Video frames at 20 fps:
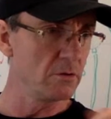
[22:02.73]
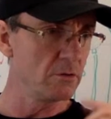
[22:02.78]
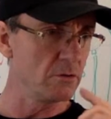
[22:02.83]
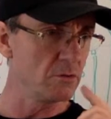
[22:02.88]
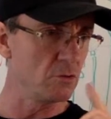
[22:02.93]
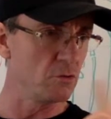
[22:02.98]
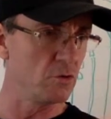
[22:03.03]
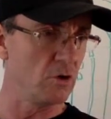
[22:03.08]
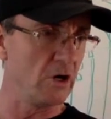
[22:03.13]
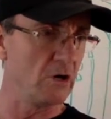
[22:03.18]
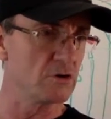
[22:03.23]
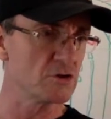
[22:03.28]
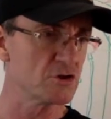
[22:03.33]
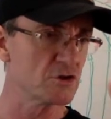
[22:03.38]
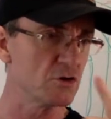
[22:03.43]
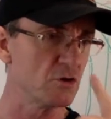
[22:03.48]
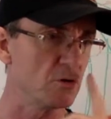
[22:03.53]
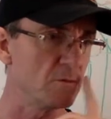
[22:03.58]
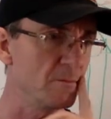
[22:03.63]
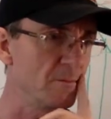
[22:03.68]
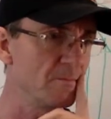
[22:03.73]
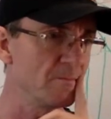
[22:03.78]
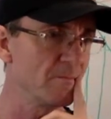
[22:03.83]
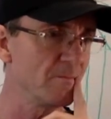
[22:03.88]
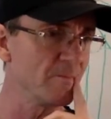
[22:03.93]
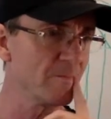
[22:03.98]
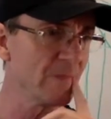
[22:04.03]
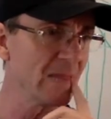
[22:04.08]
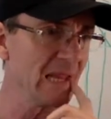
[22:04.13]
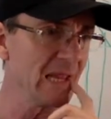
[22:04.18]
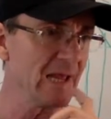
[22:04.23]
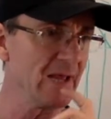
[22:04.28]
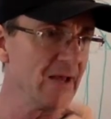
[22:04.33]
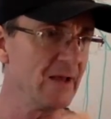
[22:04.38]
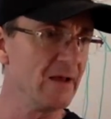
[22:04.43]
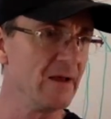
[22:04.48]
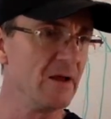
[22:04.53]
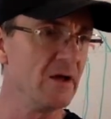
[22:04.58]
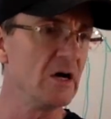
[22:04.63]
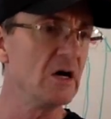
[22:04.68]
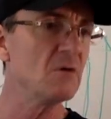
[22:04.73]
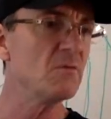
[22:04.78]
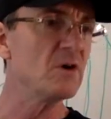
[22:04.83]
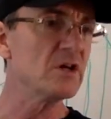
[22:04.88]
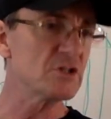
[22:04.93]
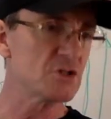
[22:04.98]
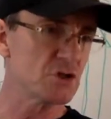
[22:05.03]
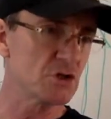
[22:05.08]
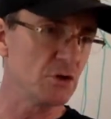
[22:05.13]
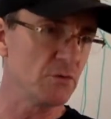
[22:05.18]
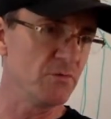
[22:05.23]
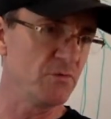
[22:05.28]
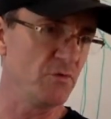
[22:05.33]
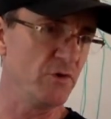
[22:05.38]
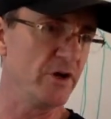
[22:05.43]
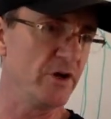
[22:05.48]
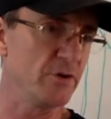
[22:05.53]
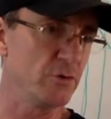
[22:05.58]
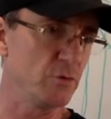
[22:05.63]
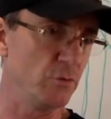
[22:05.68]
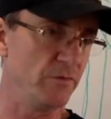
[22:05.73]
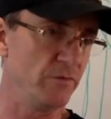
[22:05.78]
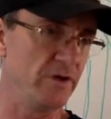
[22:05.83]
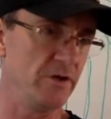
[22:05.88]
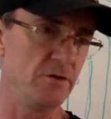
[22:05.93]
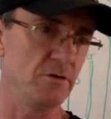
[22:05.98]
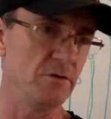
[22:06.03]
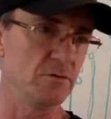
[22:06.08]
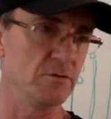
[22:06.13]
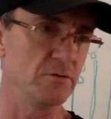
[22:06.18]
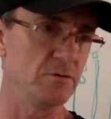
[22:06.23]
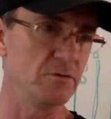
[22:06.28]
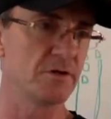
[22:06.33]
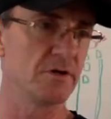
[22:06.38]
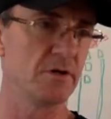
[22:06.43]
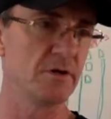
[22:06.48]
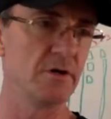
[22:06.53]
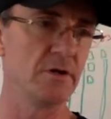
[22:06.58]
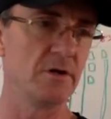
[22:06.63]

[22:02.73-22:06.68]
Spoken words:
to our Zoom. What software do we use?